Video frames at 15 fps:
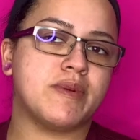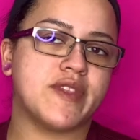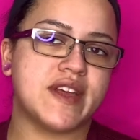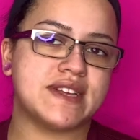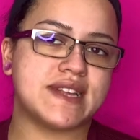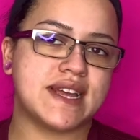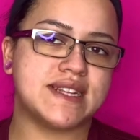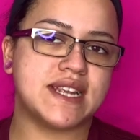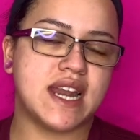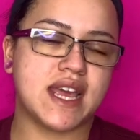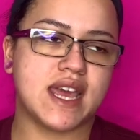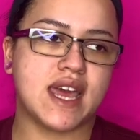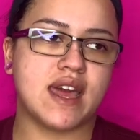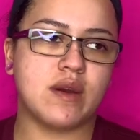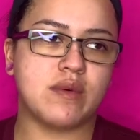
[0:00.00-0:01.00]
things I didn't
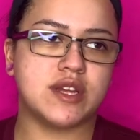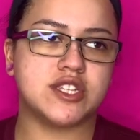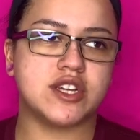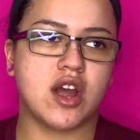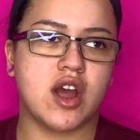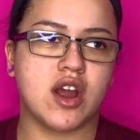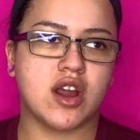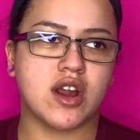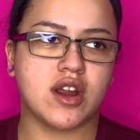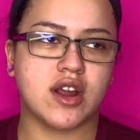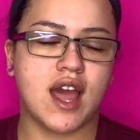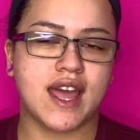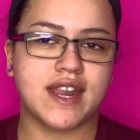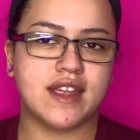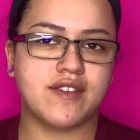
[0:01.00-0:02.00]
get, which are
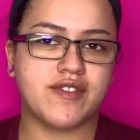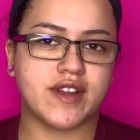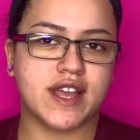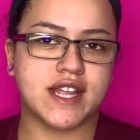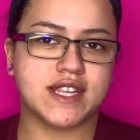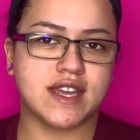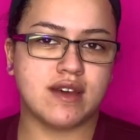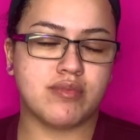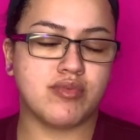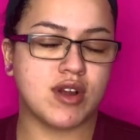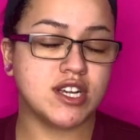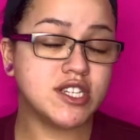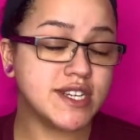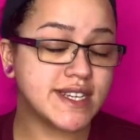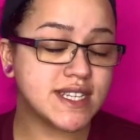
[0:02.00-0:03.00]
I did forget to get
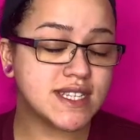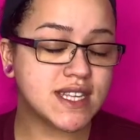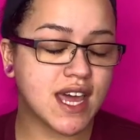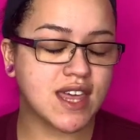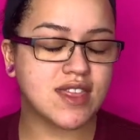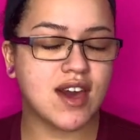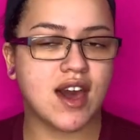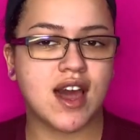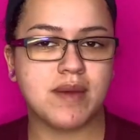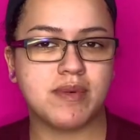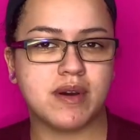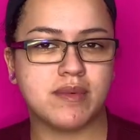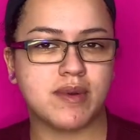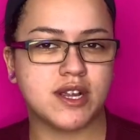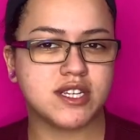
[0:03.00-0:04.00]
brushes. I thought I
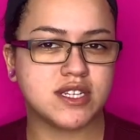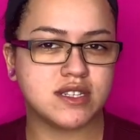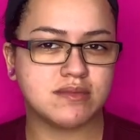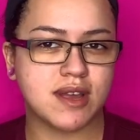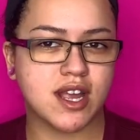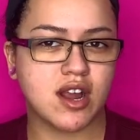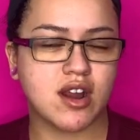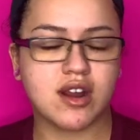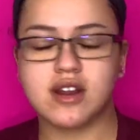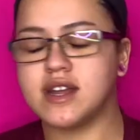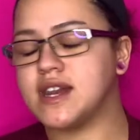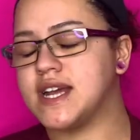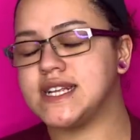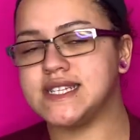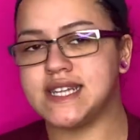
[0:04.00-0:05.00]
put brushes in my cart
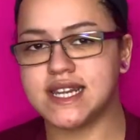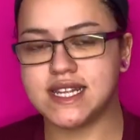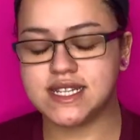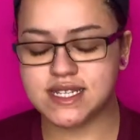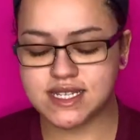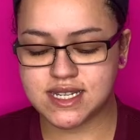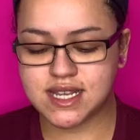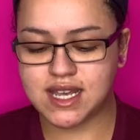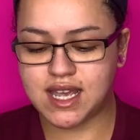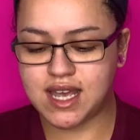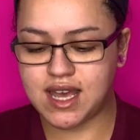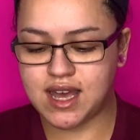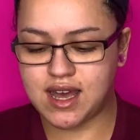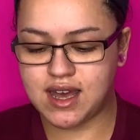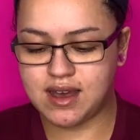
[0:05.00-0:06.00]
and I didn't.
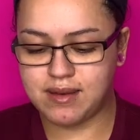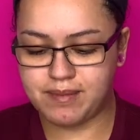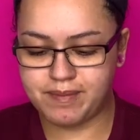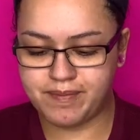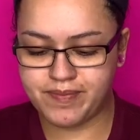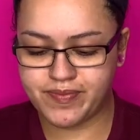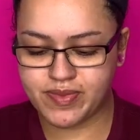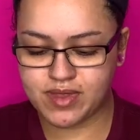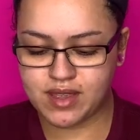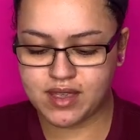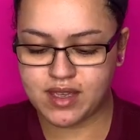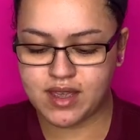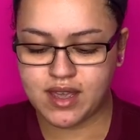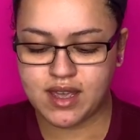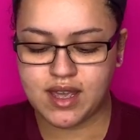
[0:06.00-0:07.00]
And
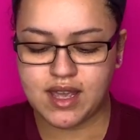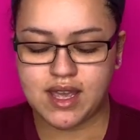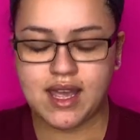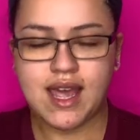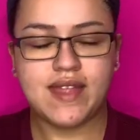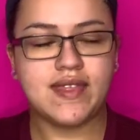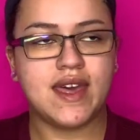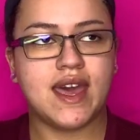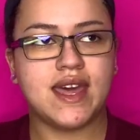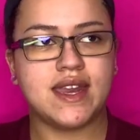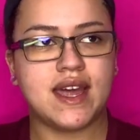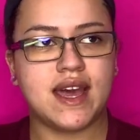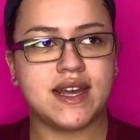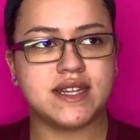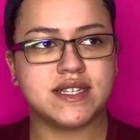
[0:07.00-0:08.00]
then
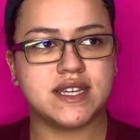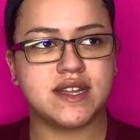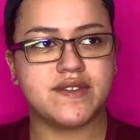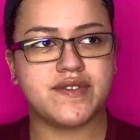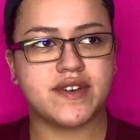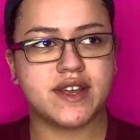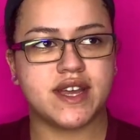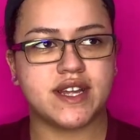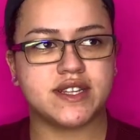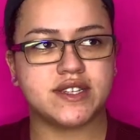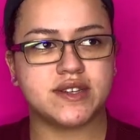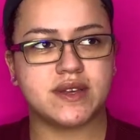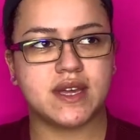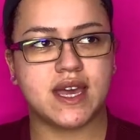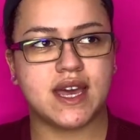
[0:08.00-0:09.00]
I did forget
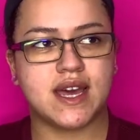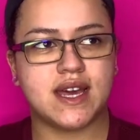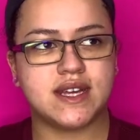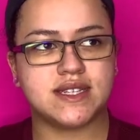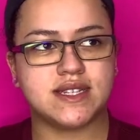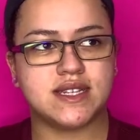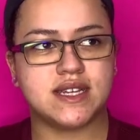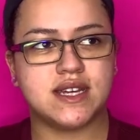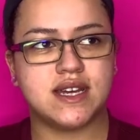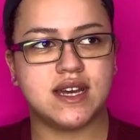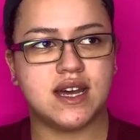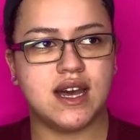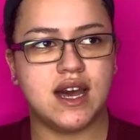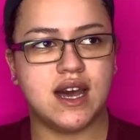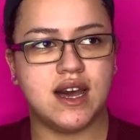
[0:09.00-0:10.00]
to get
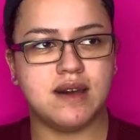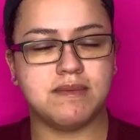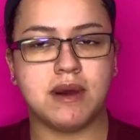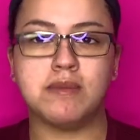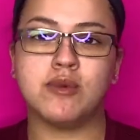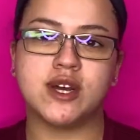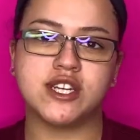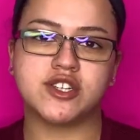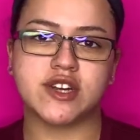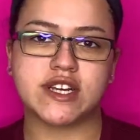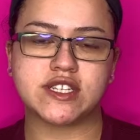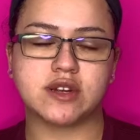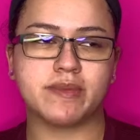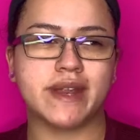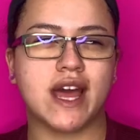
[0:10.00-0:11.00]
a
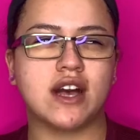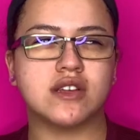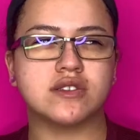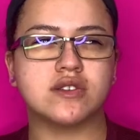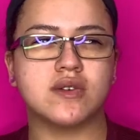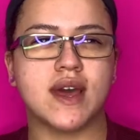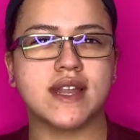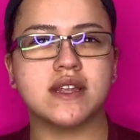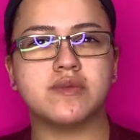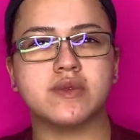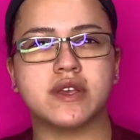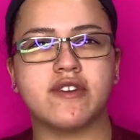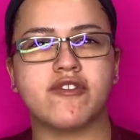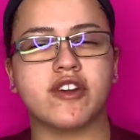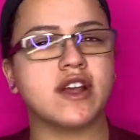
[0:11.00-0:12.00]
moisturizer, but also I didn't
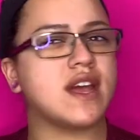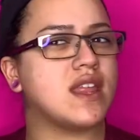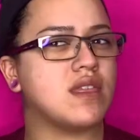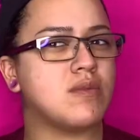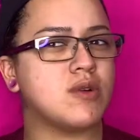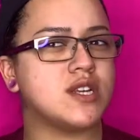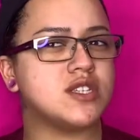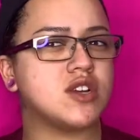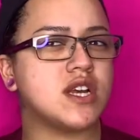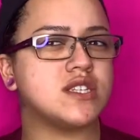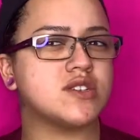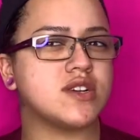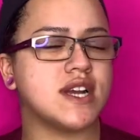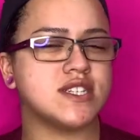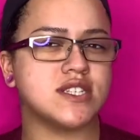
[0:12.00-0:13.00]
really forget the
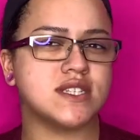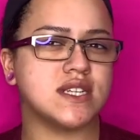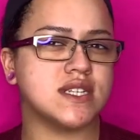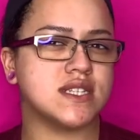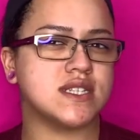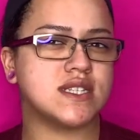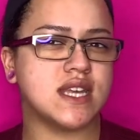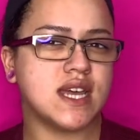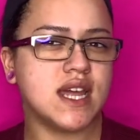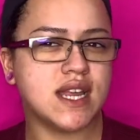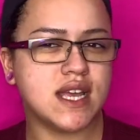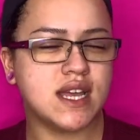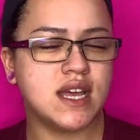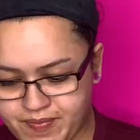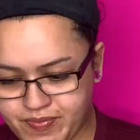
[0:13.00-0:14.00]
moisturizer, I just didn't see any.